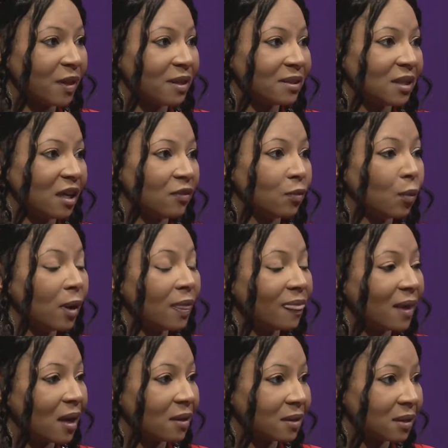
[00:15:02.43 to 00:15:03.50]
they save
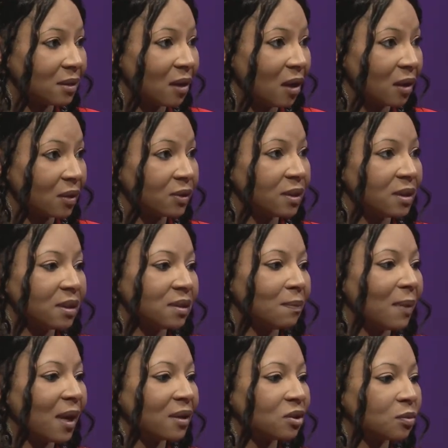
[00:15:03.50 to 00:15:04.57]
$1,000. It is
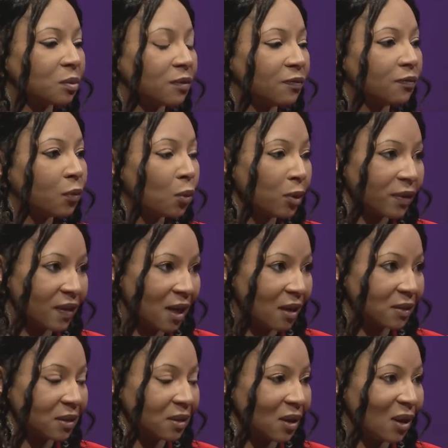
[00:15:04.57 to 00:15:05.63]
matched with
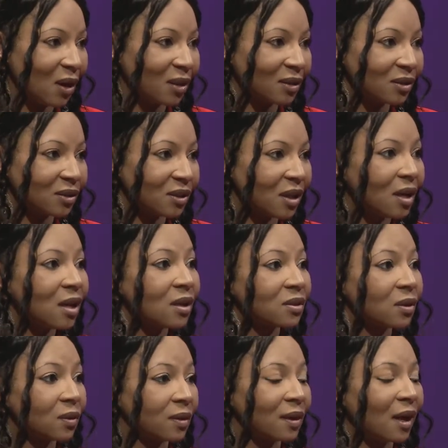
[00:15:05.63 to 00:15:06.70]
$4,000
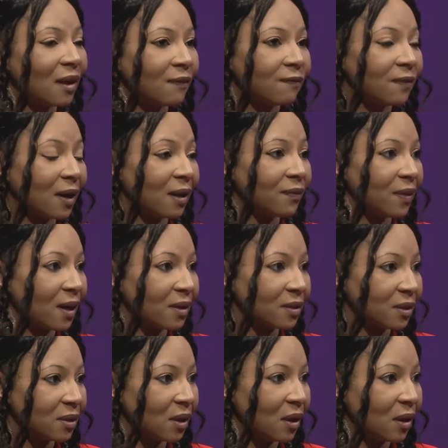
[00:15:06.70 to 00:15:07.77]
so that they have
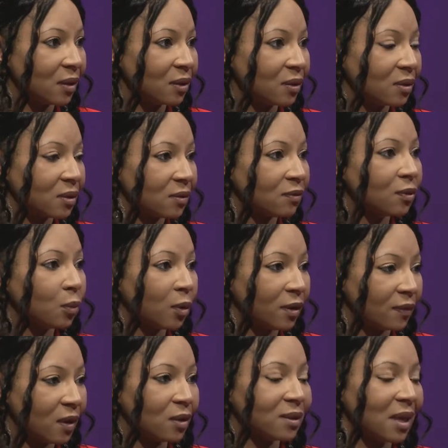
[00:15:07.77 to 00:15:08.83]
$5,000 for one
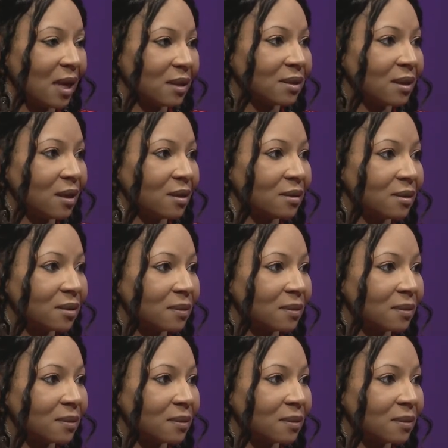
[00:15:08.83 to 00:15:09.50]
of those assets.